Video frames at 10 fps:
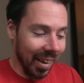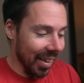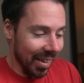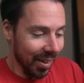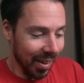
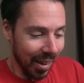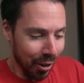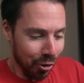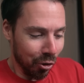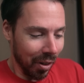It's
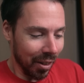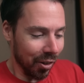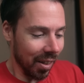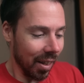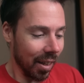
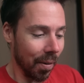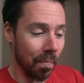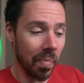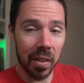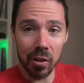interesting. Like,
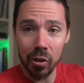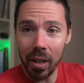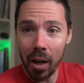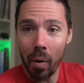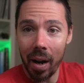this is
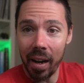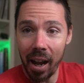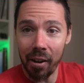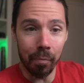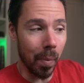how I
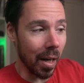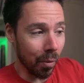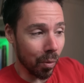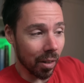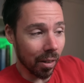have
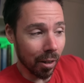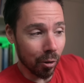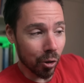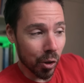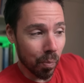mine, with a
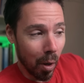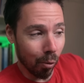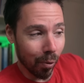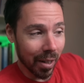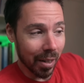little small
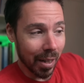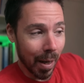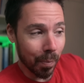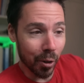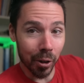rig
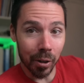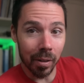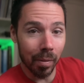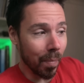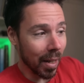adapter,
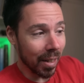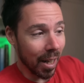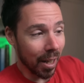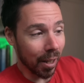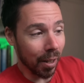
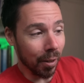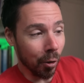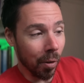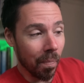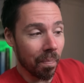magnetic,
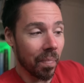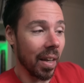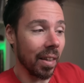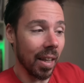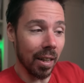
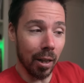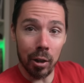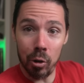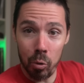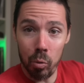and then
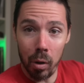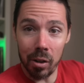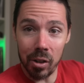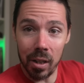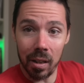an
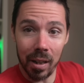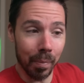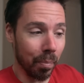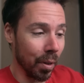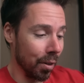Ulanzi
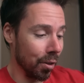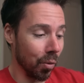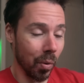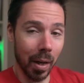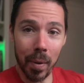clip.
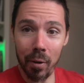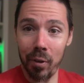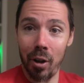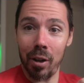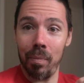So when I'm out
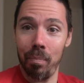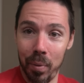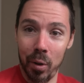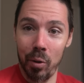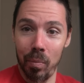vlogging,
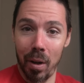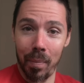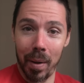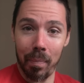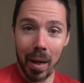boom, on
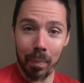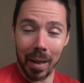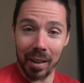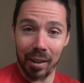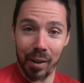my
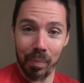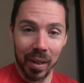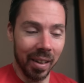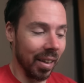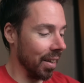backpack clip,
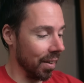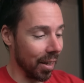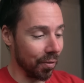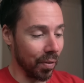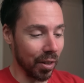
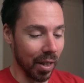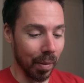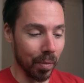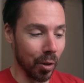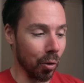that's fun
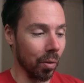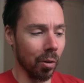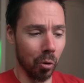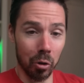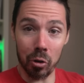time. So
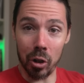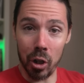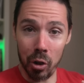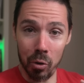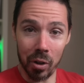in order to
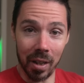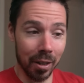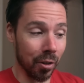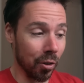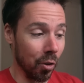use
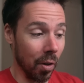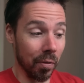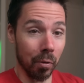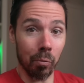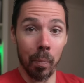this, you
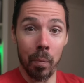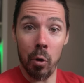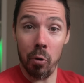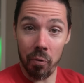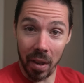have to
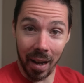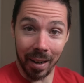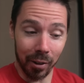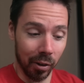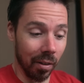remove
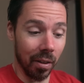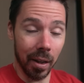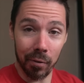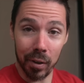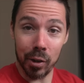that.
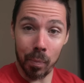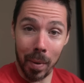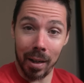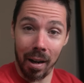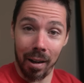Thankfully, it's
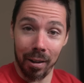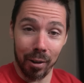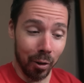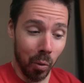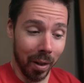magnetic
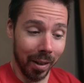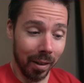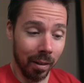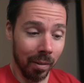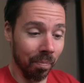and
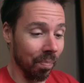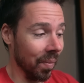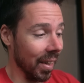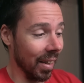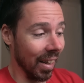quick.
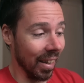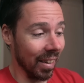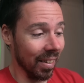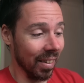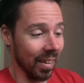And
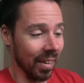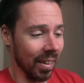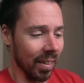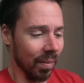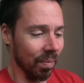then,
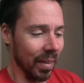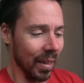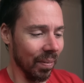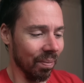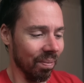
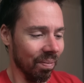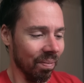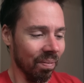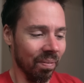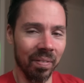boom,
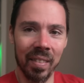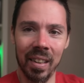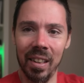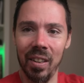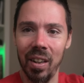
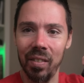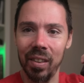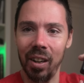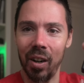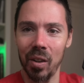you have
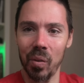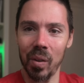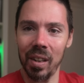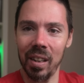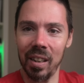an
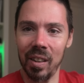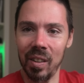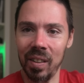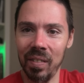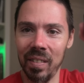awkward
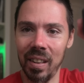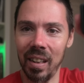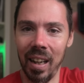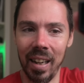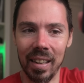little
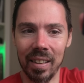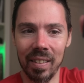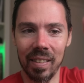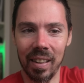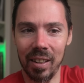light.
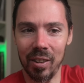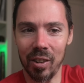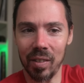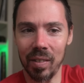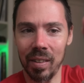And you
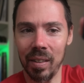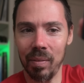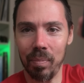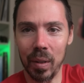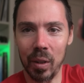just,
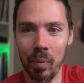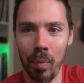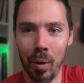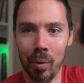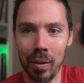boom,
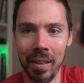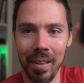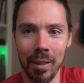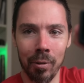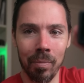hold it.